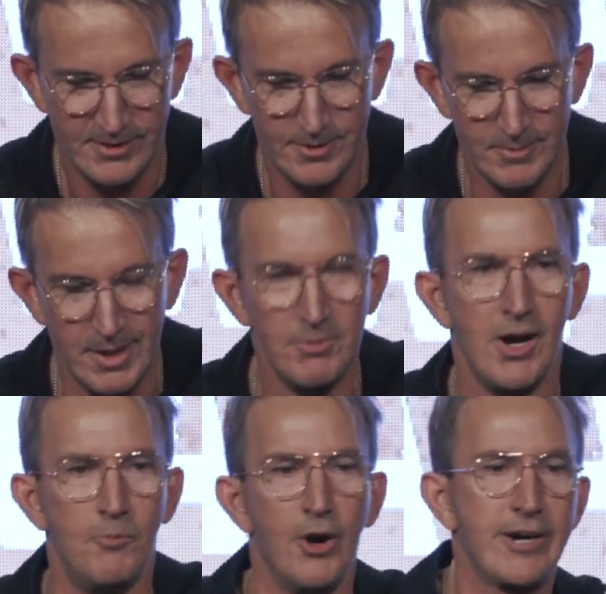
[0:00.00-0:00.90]
Remember,
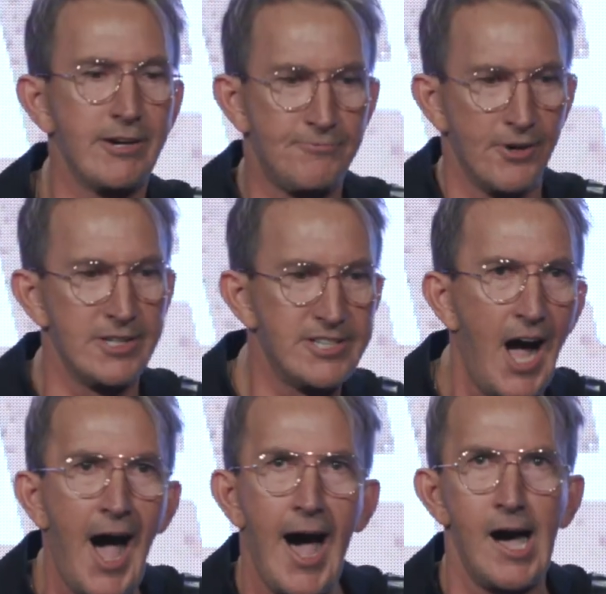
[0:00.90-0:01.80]
I'm working for a
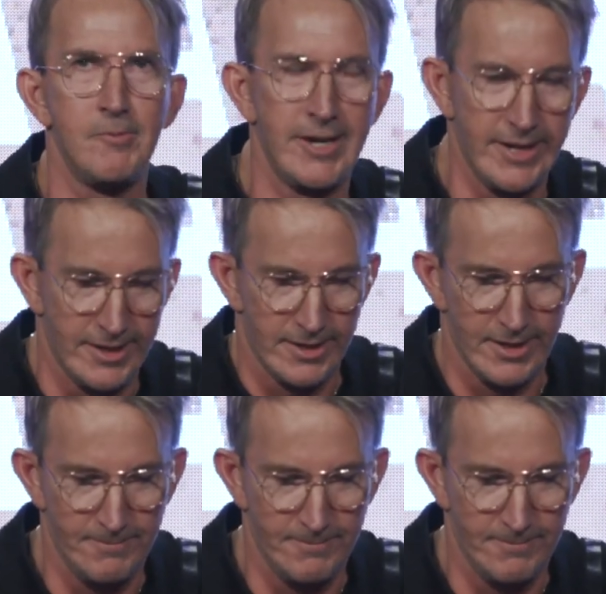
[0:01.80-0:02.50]
job here.